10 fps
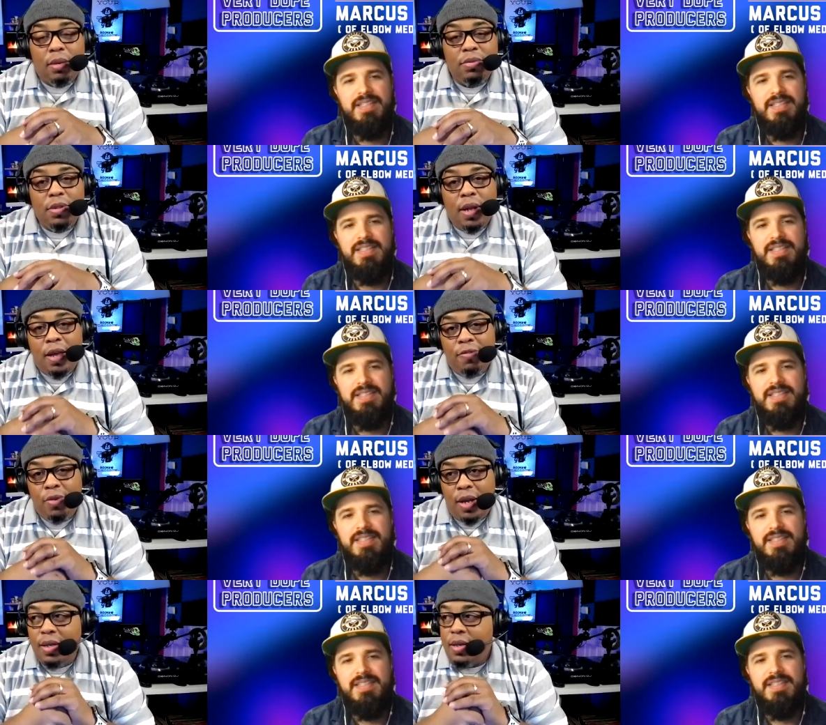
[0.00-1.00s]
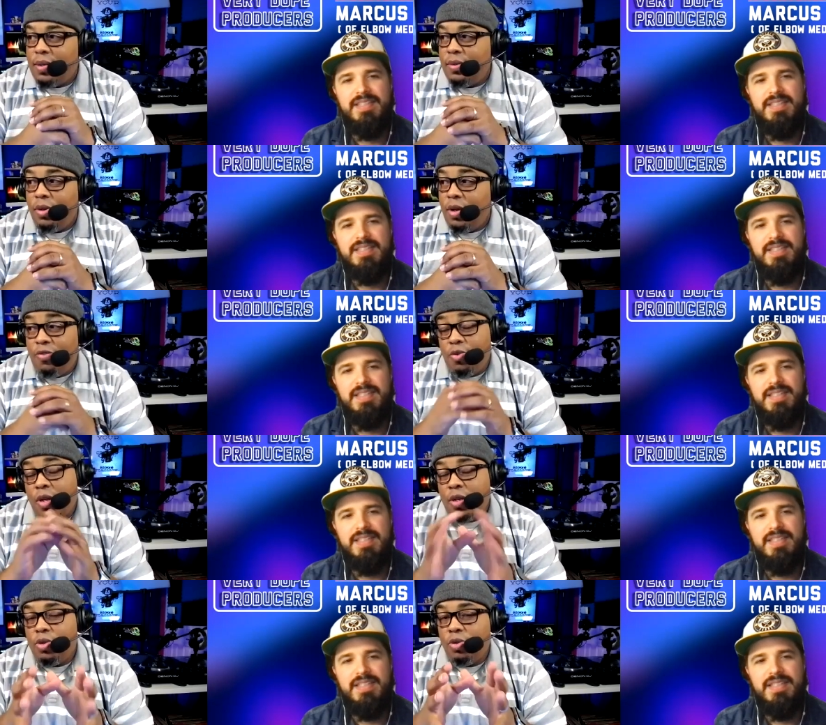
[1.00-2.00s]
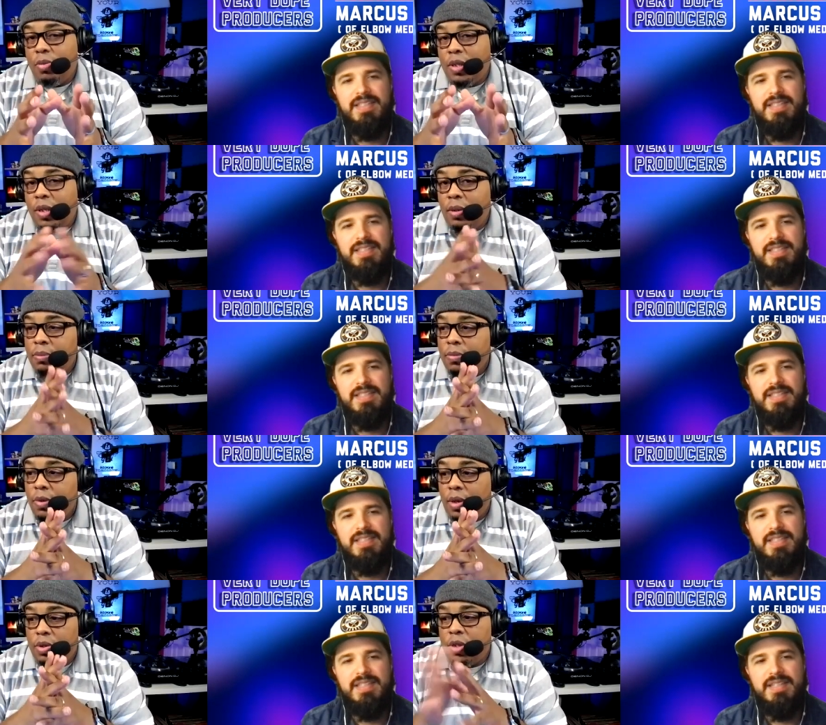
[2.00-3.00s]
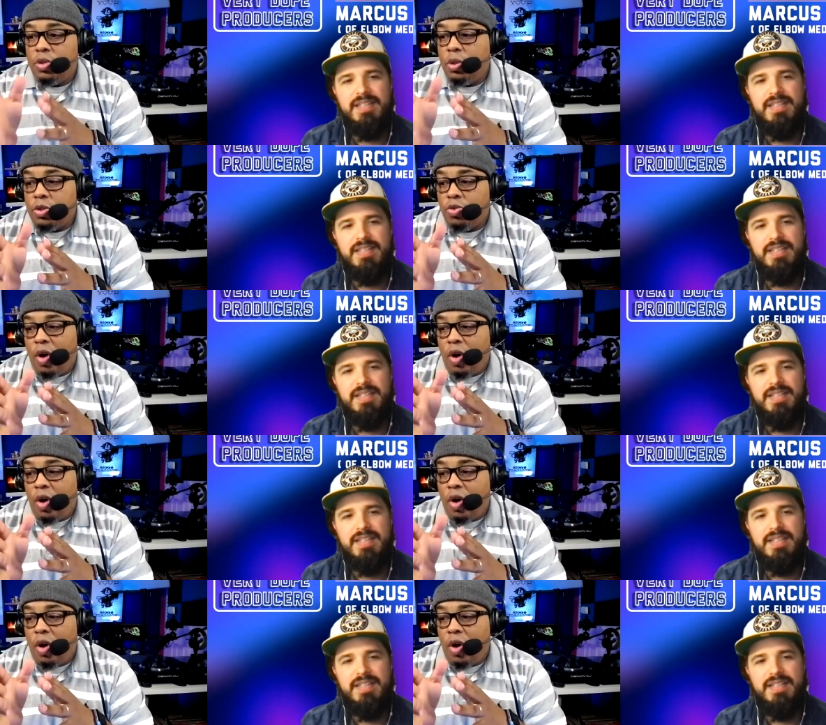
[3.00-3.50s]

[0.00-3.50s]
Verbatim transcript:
Speaker 1: was the life. You had to get you if you couldn't do it with them or you couldn't do it with Suave